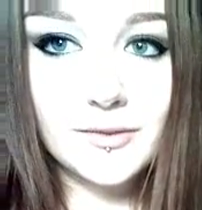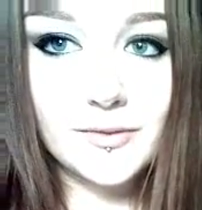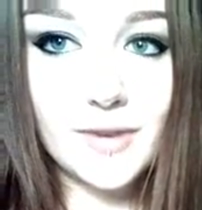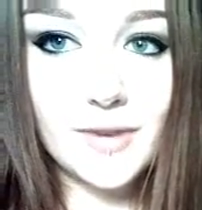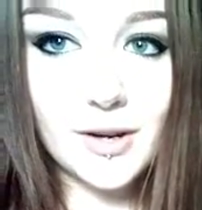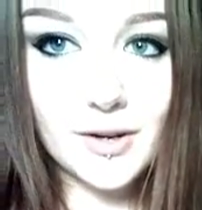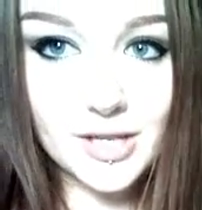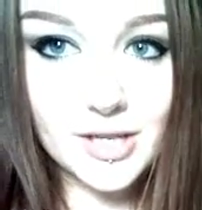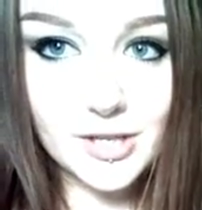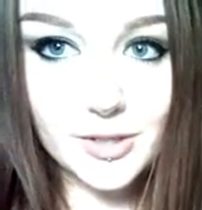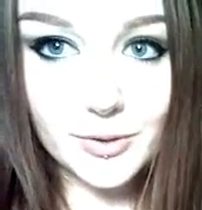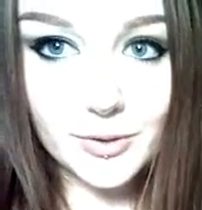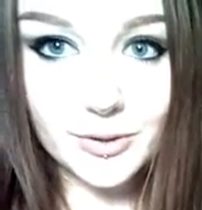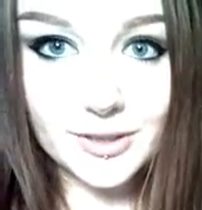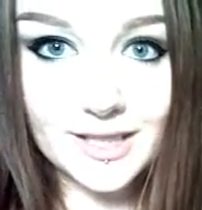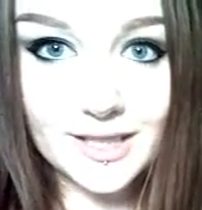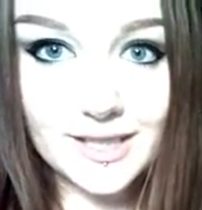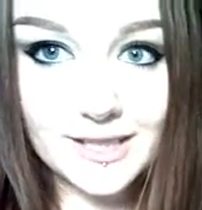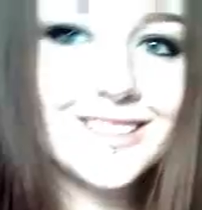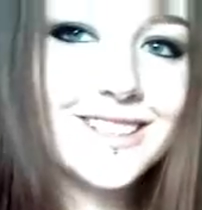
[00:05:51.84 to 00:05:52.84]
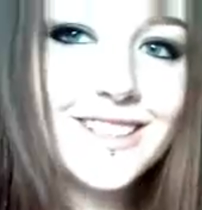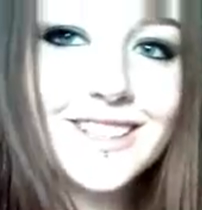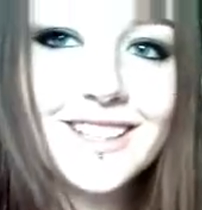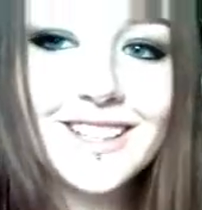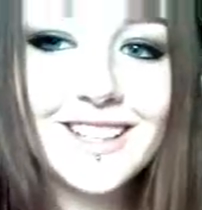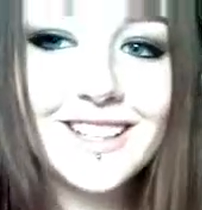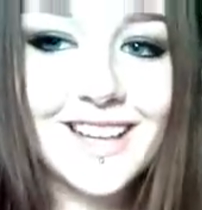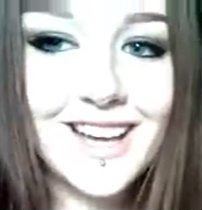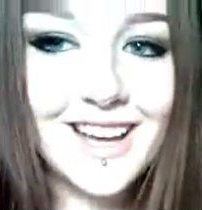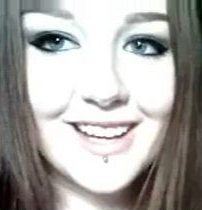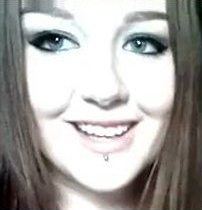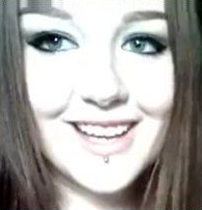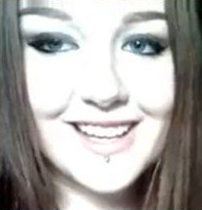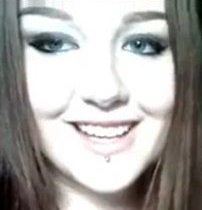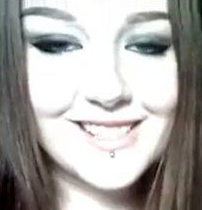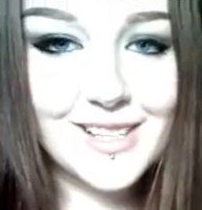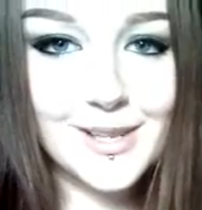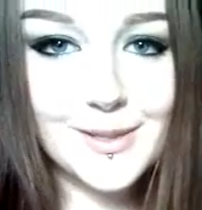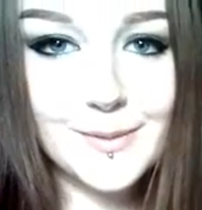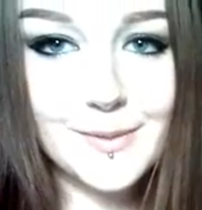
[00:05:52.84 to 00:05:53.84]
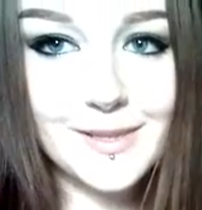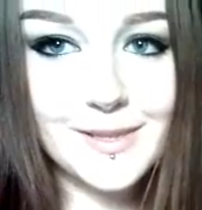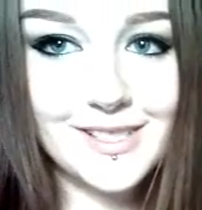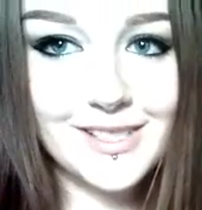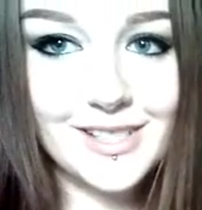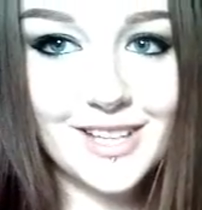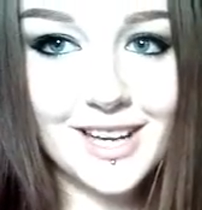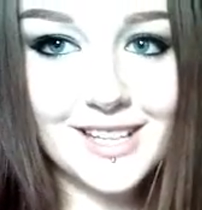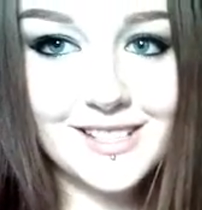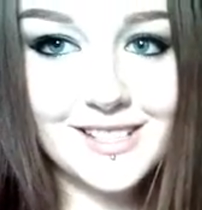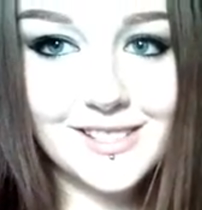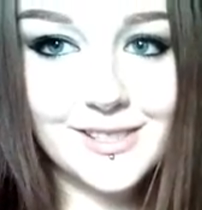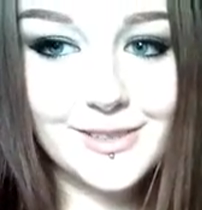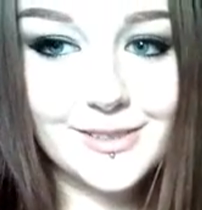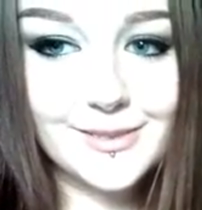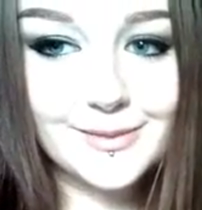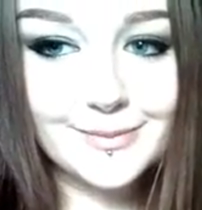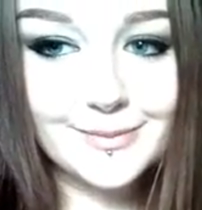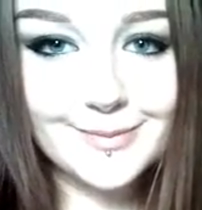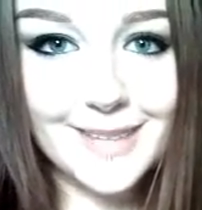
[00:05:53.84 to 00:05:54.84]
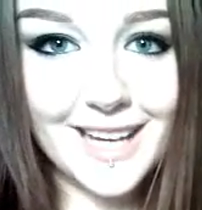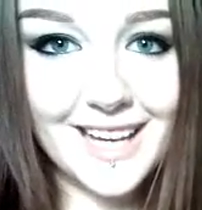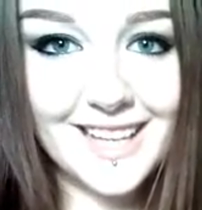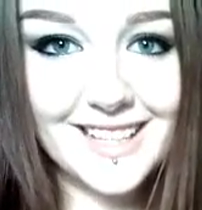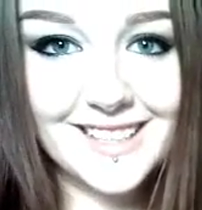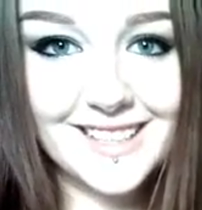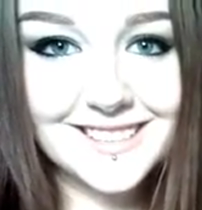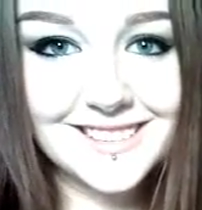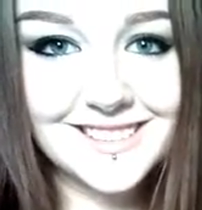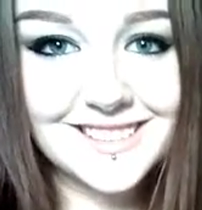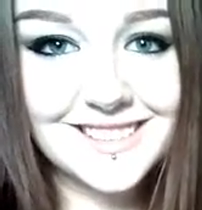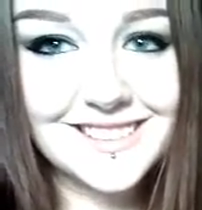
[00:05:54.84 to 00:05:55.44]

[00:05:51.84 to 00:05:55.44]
very shortly. Okay, so I'll speak to you guys soon. Bye.